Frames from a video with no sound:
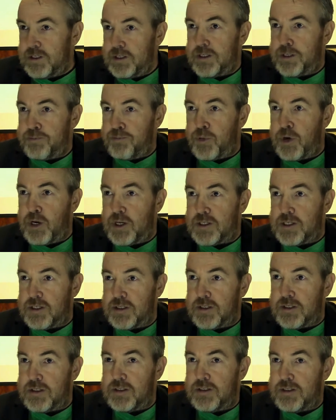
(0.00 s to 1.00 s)
in the
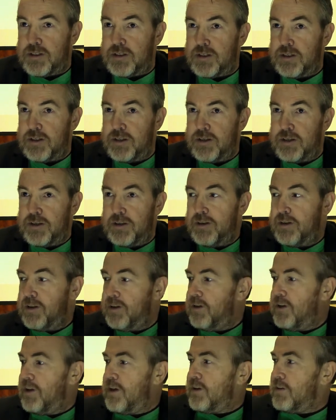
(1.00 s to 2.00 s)
present,
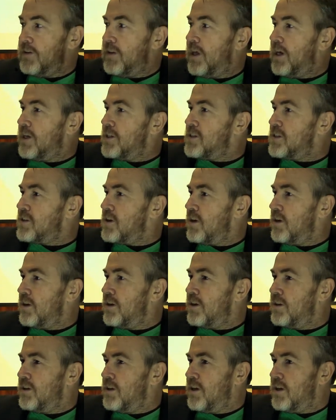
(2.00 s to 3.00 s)
and that
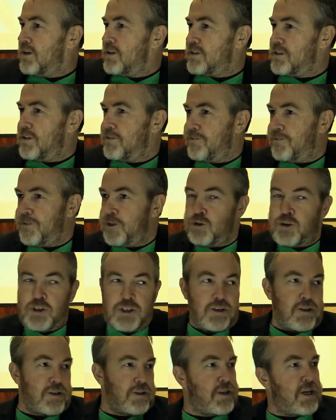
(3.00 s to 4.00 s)
side as the
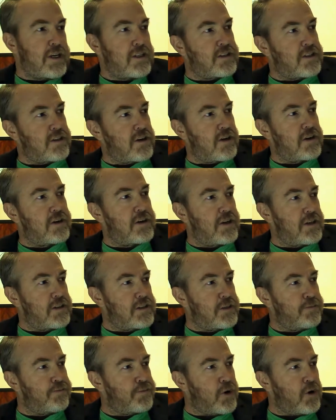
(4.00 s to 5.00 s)
future and that side as
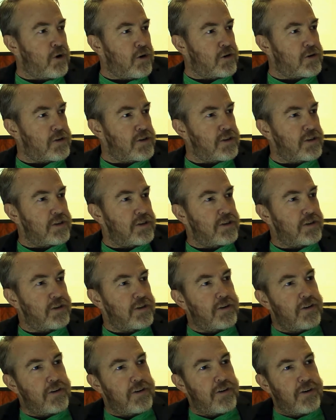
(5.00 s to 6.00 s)
the past,
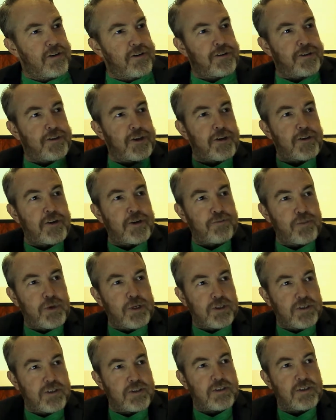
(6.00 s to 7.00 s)

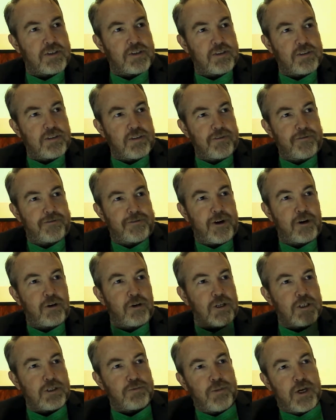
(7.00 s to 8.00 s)
therapists
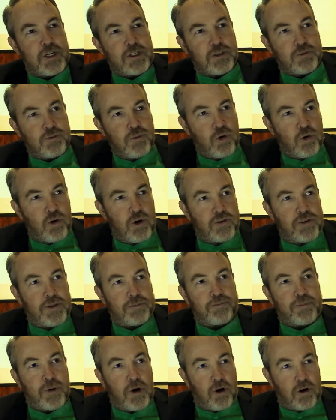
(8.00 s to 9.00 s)
focus much more on the
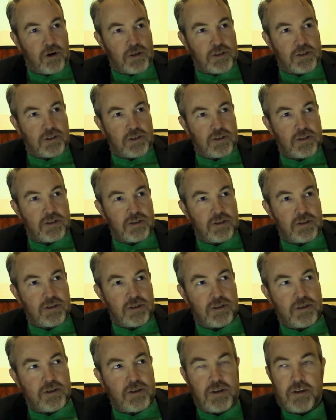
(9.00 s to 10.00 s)
past
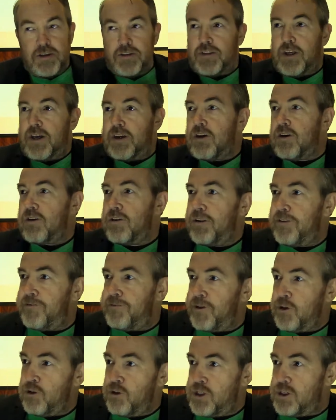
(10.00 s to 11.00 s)
than on the
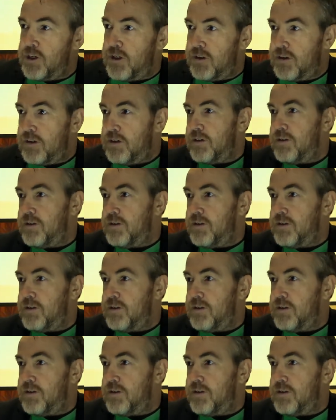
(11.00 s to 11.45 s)
future.